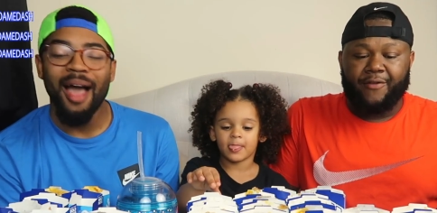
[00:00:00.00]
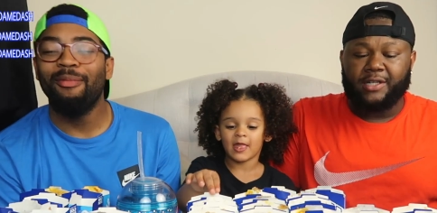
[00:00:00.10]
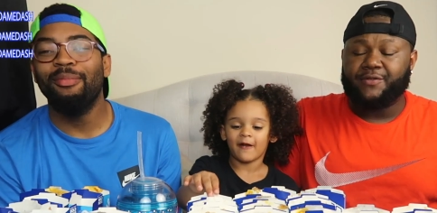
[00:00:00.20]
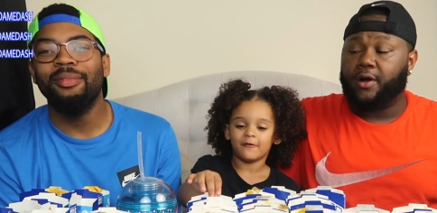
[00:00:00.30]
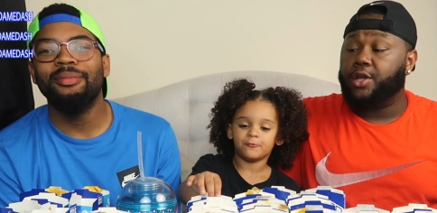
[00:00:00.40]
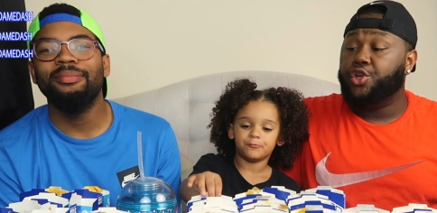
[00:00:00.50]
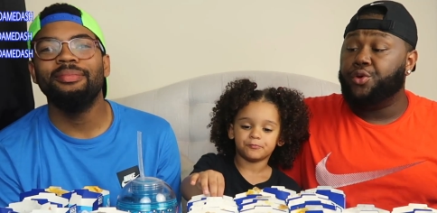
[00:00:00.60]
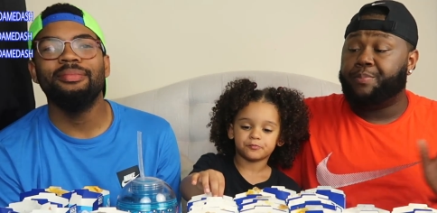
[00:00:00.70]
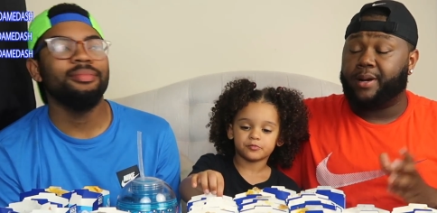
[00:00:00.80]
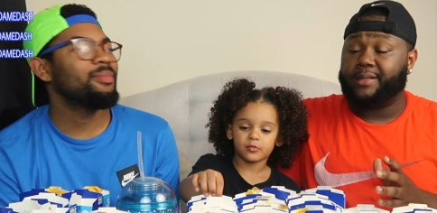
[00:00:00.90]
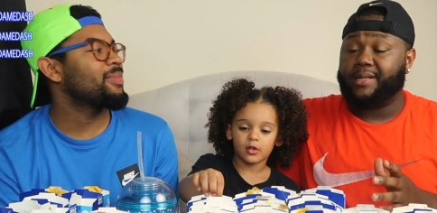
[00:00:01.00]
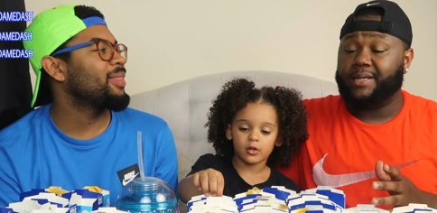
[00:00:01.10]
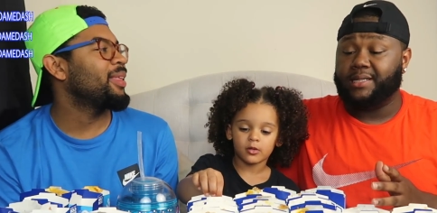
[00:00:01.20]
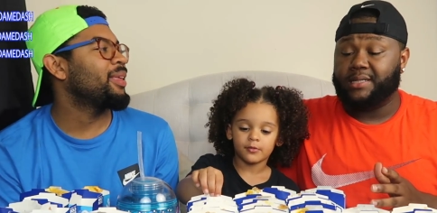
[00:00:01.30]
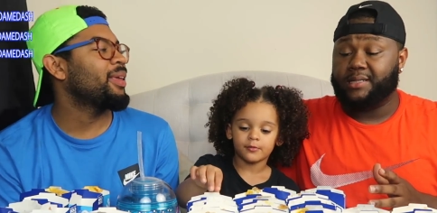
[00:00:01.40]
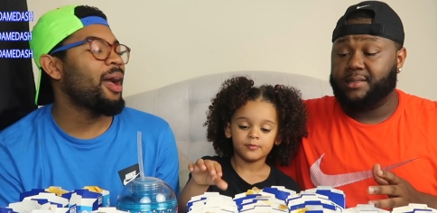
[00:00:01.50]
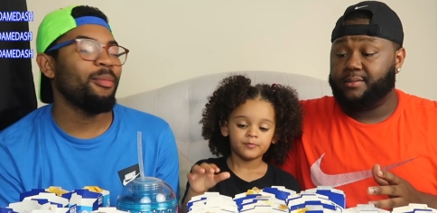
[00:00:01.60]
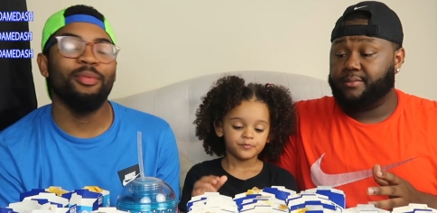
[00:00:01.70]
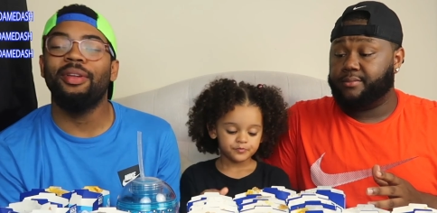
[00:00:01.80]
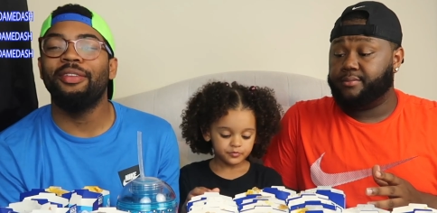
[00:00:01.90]
Speaker 1: First of all, you bought these.
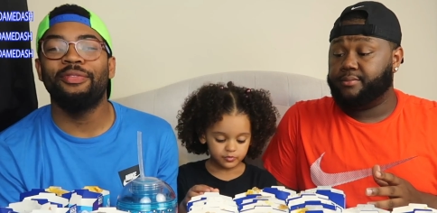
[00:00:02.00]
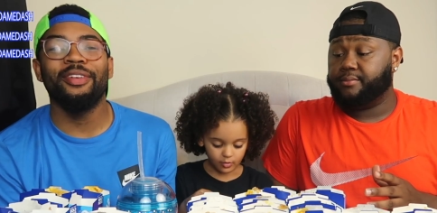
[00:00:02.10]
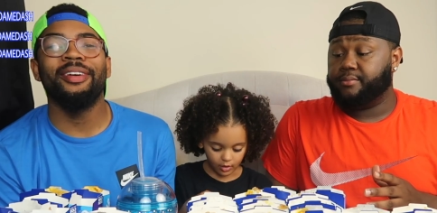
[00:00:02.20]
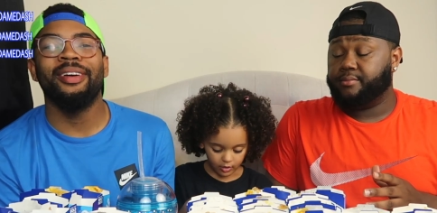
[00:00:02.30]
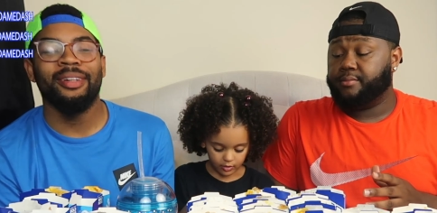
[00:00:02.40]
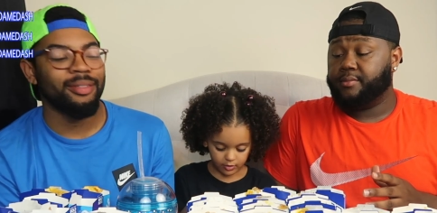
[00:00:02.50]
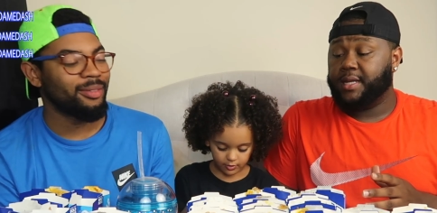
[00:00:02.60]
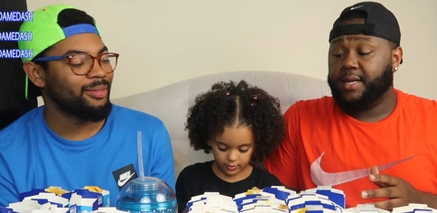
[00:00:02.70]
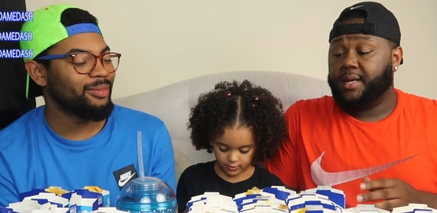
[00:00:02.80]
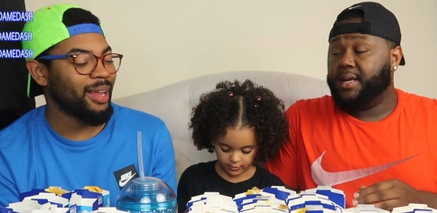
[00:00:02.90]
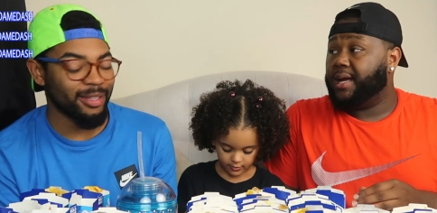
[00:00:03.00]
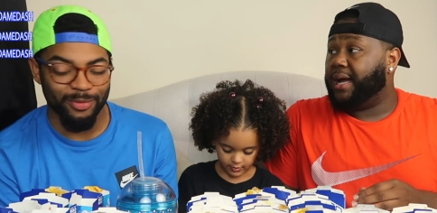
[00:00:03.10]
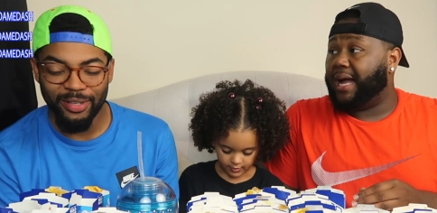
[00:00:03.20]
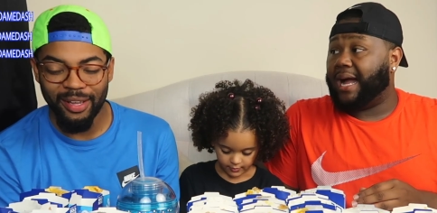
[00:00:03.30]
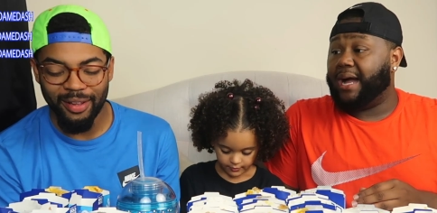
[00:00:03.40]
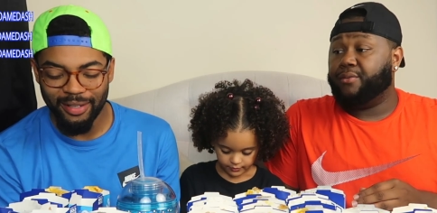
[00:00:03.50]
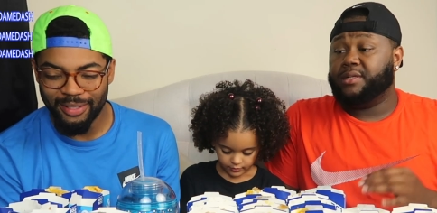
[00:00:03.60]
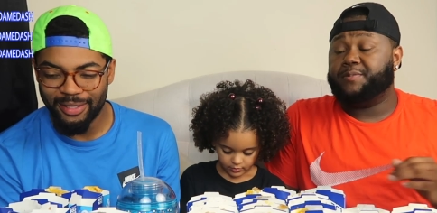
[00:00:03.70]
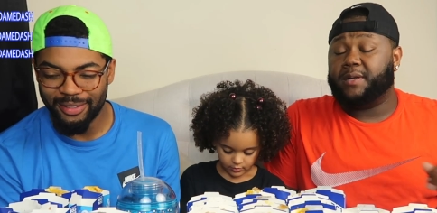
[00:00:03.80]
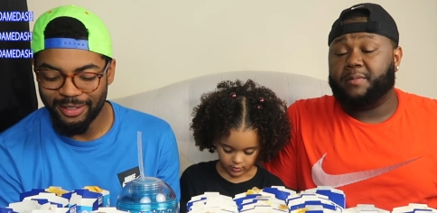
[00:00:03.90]
I'm really full. That's
Speaker 2: ridiculous. I
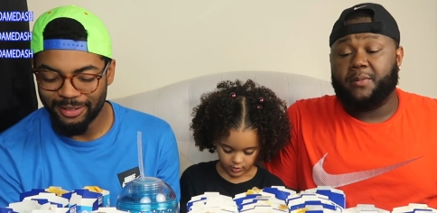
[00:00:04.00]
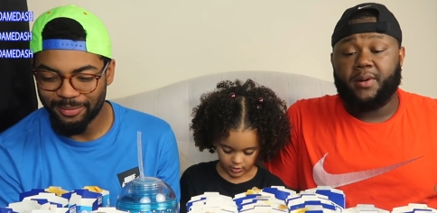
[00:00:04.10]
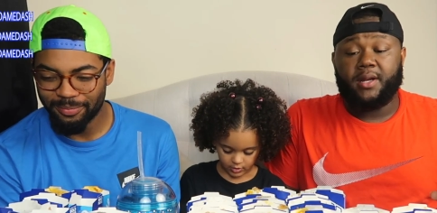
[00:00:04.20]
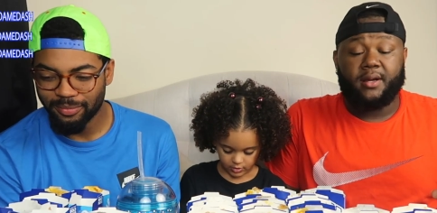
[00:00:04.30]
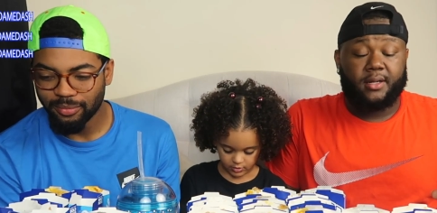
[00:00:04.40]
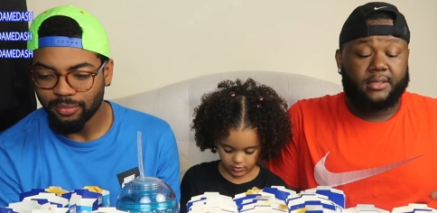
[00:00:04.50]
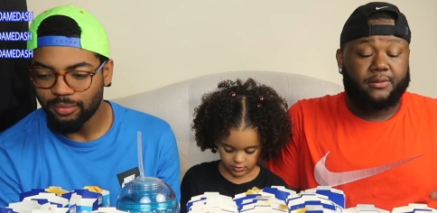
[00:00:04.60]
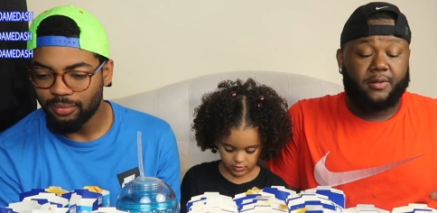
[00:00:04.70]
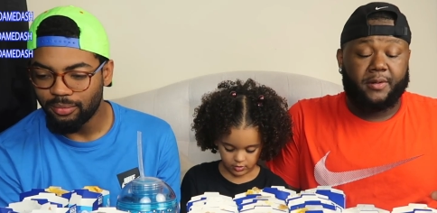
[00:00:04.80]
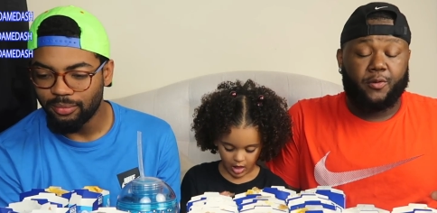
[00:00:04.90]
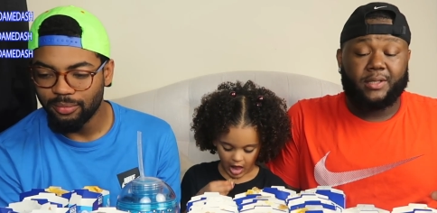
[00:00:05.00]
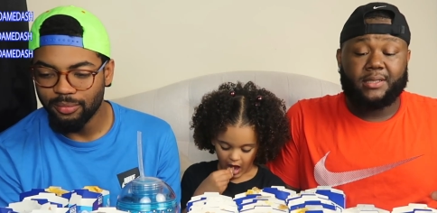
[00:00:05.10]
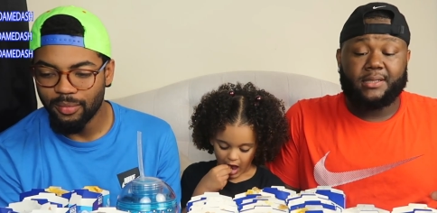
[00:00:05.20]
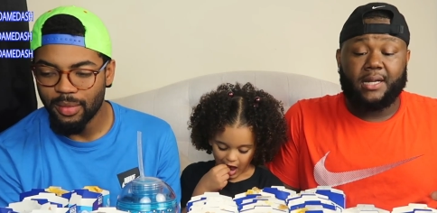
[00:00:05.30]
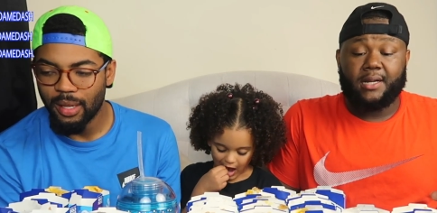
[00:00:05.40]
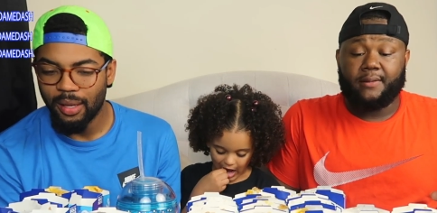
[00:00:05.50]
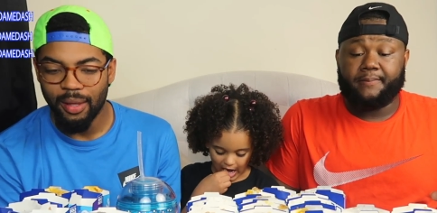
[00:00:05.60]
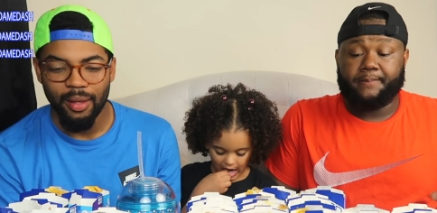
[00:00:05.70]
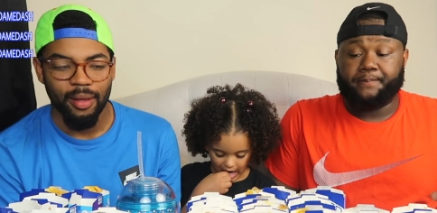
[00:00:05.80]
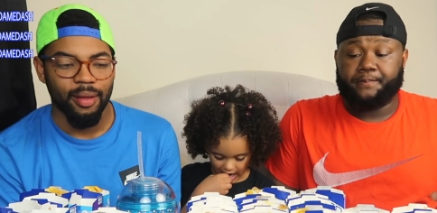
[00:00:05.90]
wasn't spending my money on this. It would have been a waste of time.
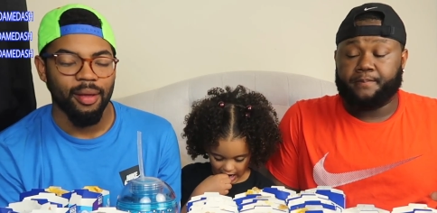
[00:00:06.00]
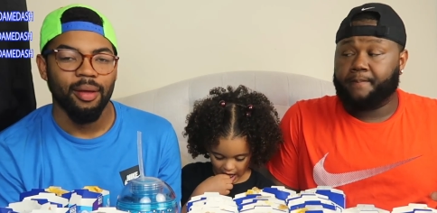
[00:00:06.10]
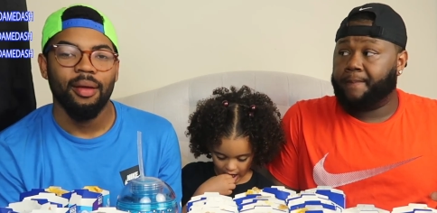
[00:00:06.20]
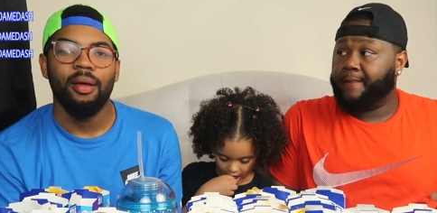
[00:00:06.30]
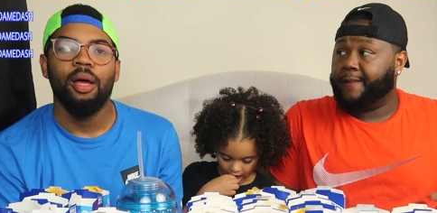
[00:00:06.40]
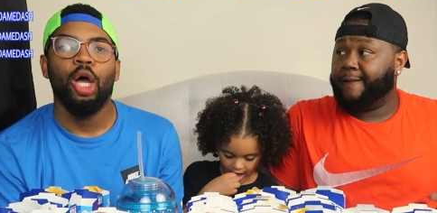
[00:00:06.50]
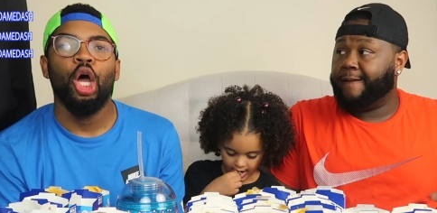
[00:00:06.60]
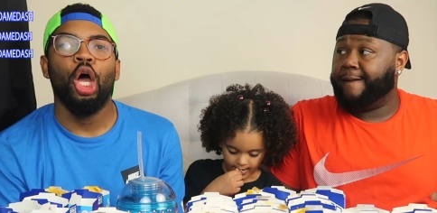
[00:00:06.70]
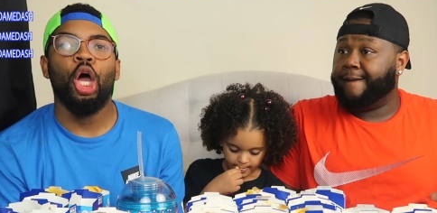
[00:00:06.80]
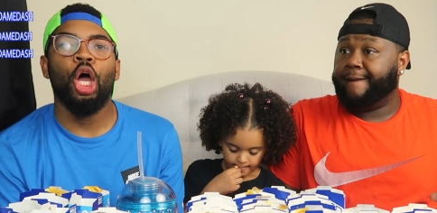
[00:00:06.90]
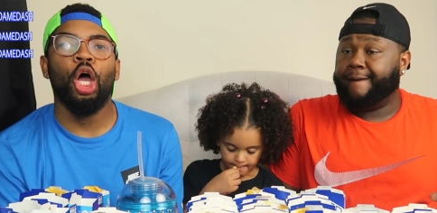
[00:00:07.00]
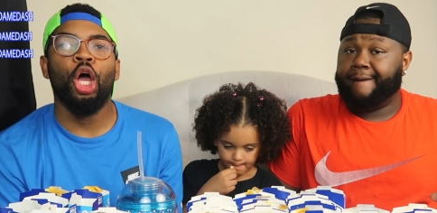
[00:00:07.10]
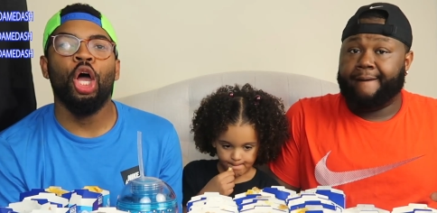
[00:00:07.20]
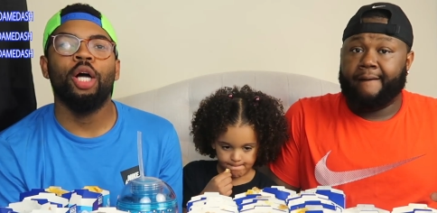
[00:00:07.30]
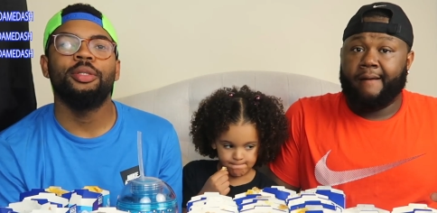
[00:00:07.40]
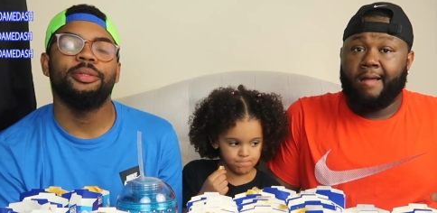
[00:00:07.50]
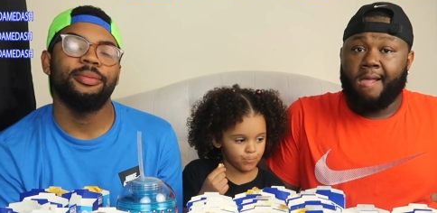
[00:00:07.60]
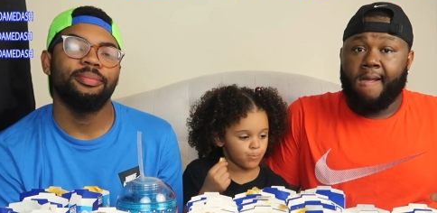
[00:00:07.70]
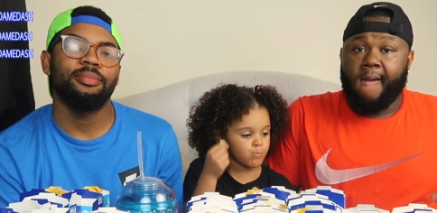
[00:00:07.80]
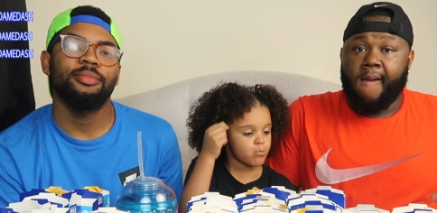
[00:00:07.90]
Speaker 1: Ah. Uh, uh,
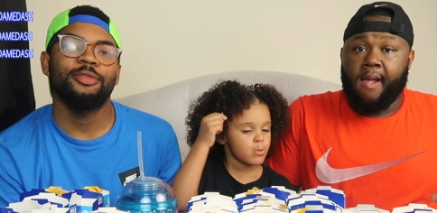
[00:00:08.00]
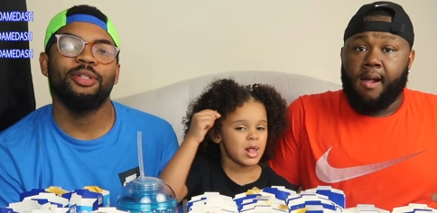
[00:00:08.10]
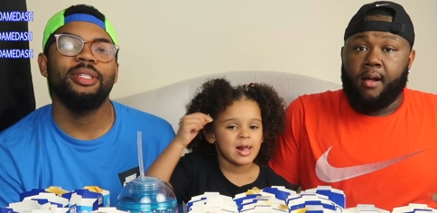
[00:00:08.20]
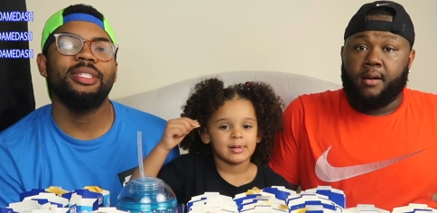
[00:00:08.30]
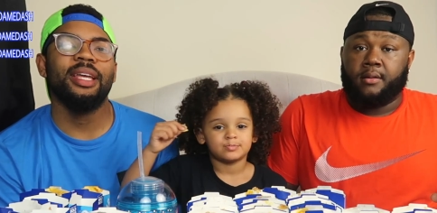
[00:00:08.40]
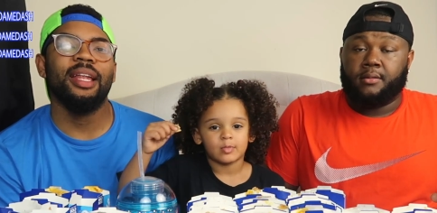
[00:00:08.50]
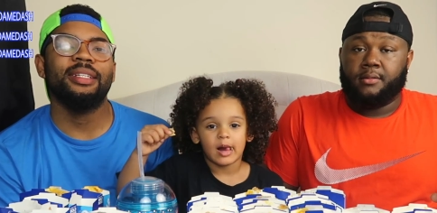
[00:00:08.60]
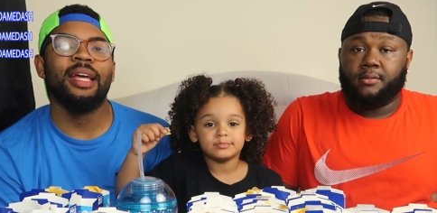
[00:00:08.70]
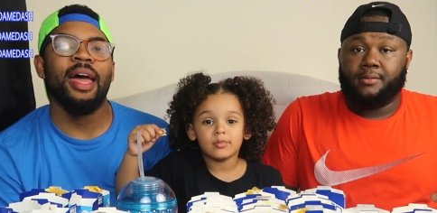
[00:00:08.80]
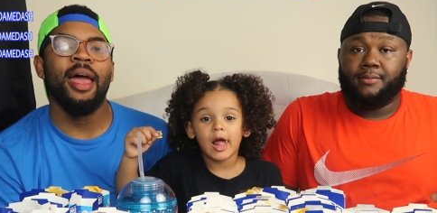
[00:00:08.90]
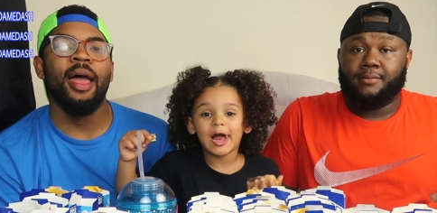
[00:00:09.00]
So this challenge,
Speaker 2: I,